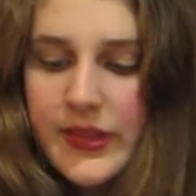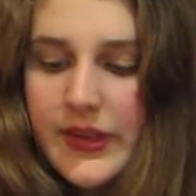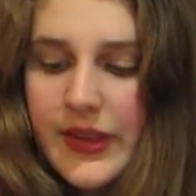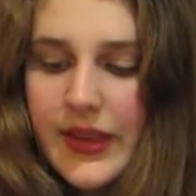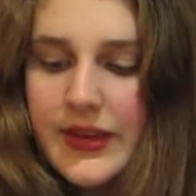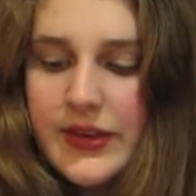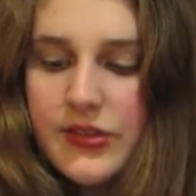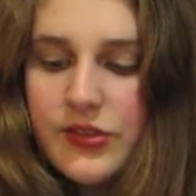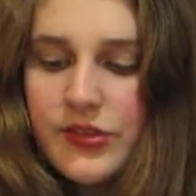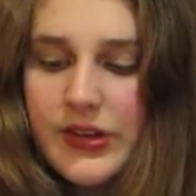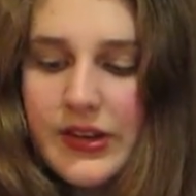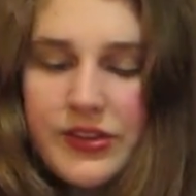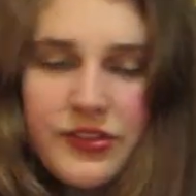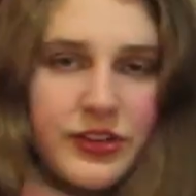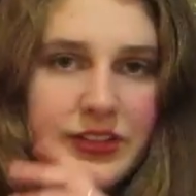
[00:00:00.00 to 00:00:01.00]
And
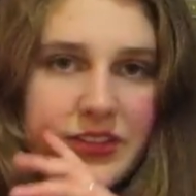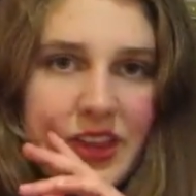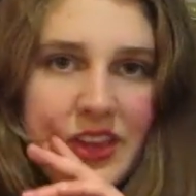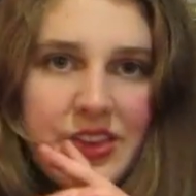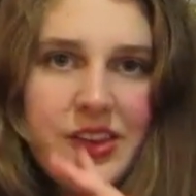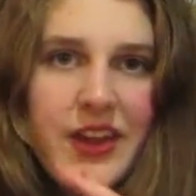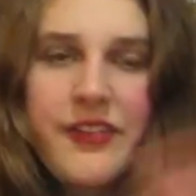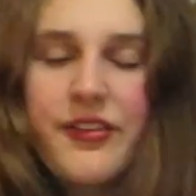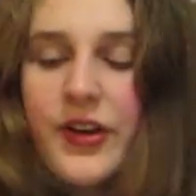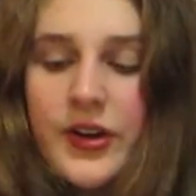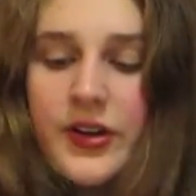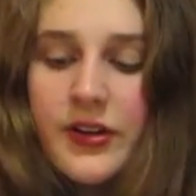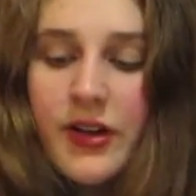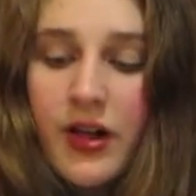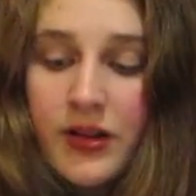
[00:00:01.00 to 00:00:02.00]
she says, I've heard
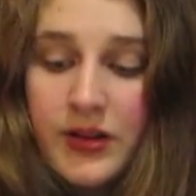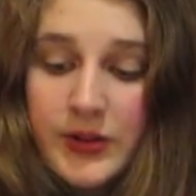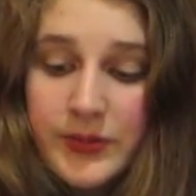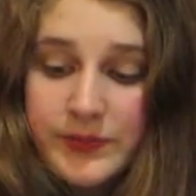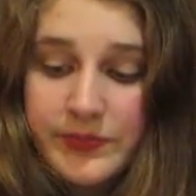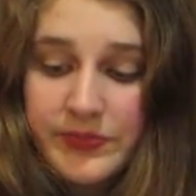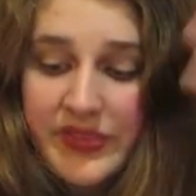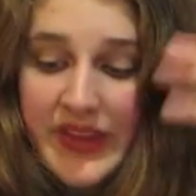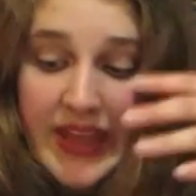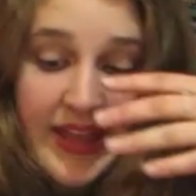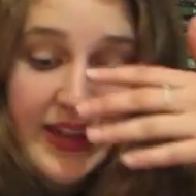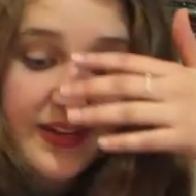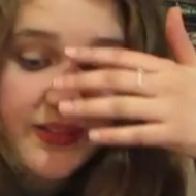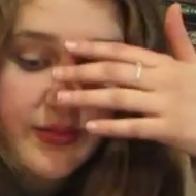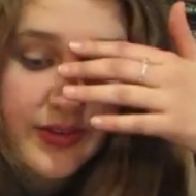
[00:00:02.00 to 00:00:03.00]
it all.
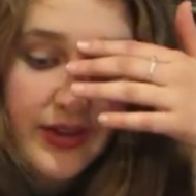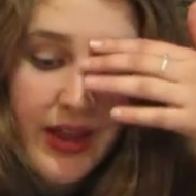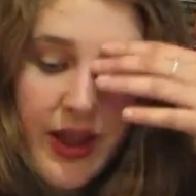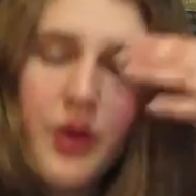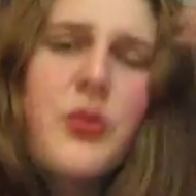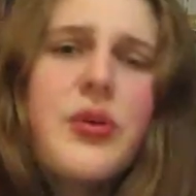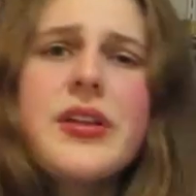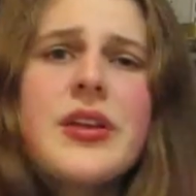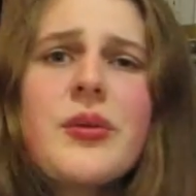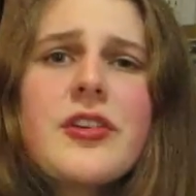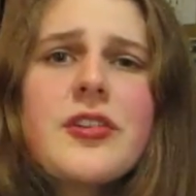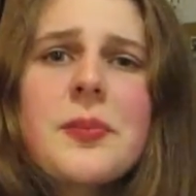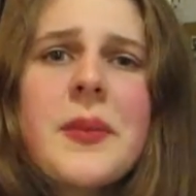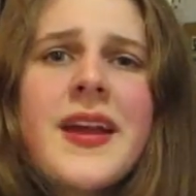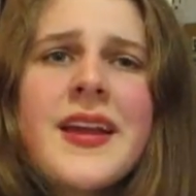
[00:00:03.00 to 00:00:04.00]
And how will you
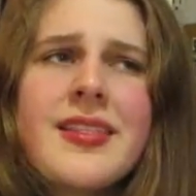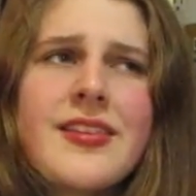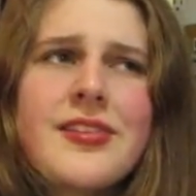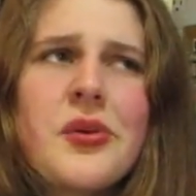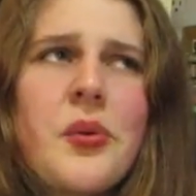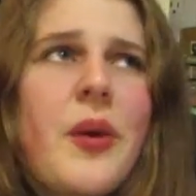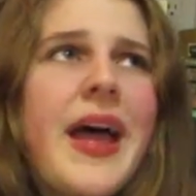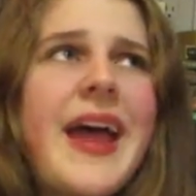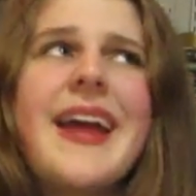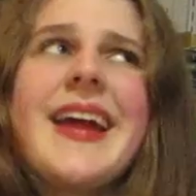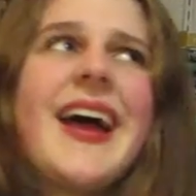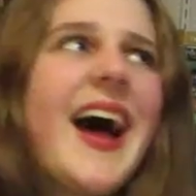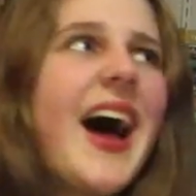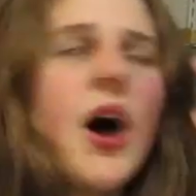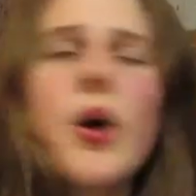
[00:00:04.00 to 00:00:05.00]
explain this away?
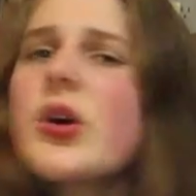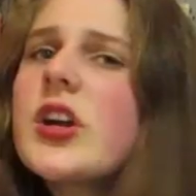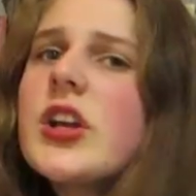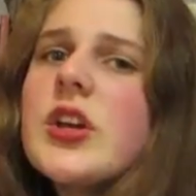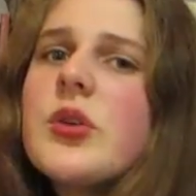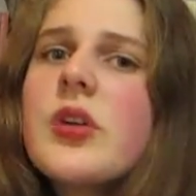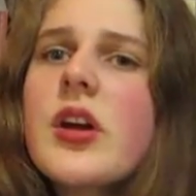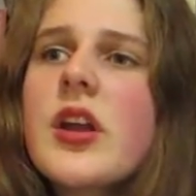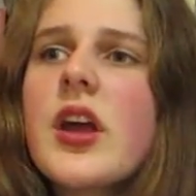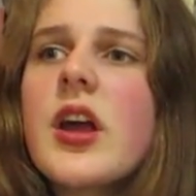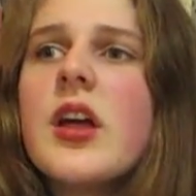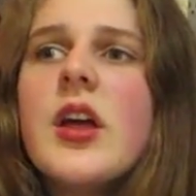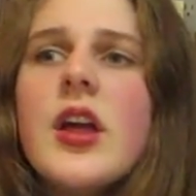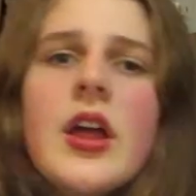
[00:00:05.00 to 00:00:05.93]
How are you gonna